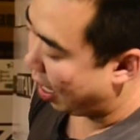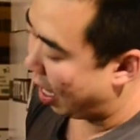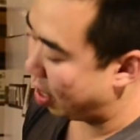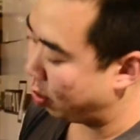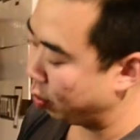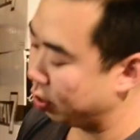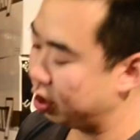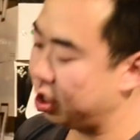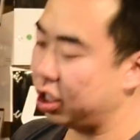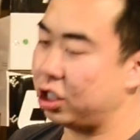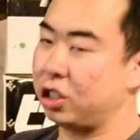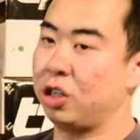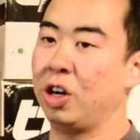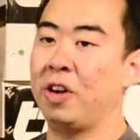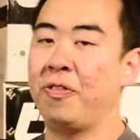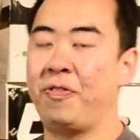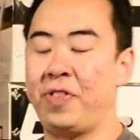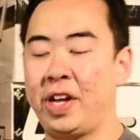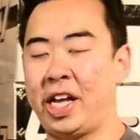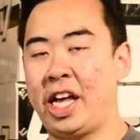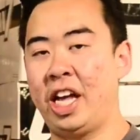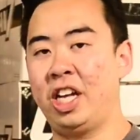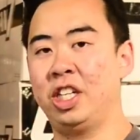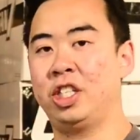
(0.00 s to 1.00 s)
and those are
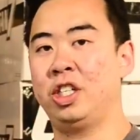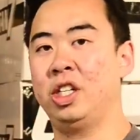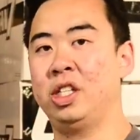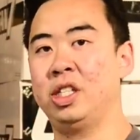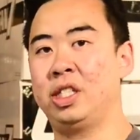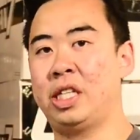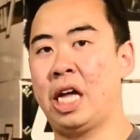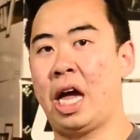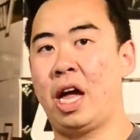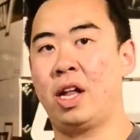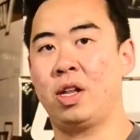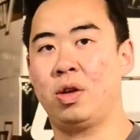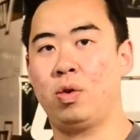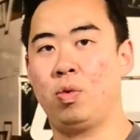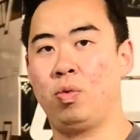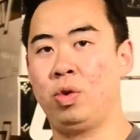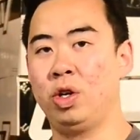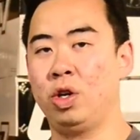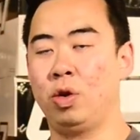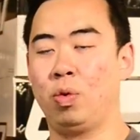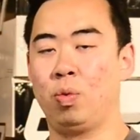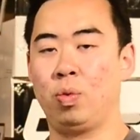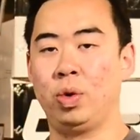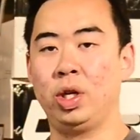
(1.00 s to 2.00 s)
certifications that,
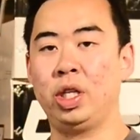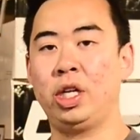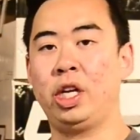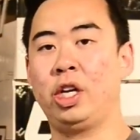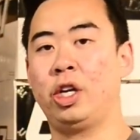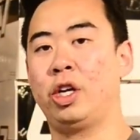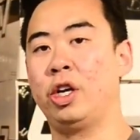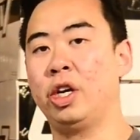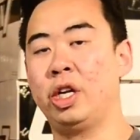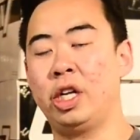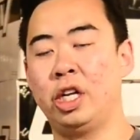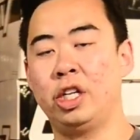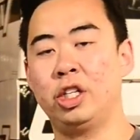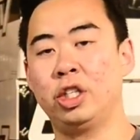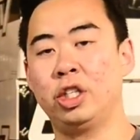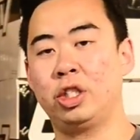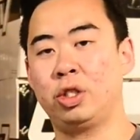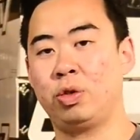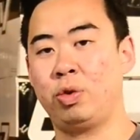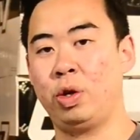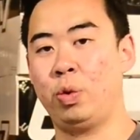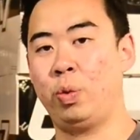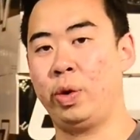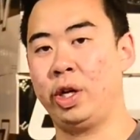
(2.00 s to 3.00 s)
you know, really good
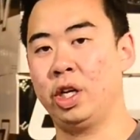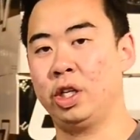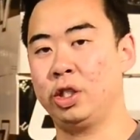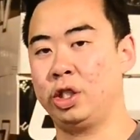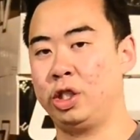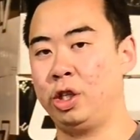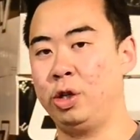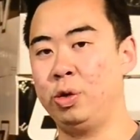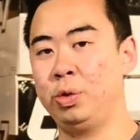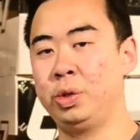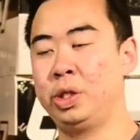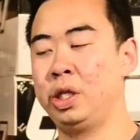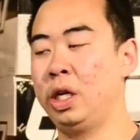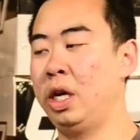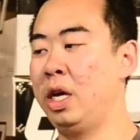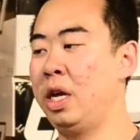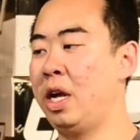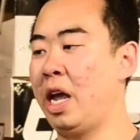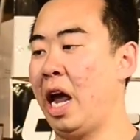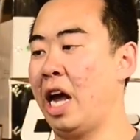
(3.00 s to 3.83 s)
industry wheels use,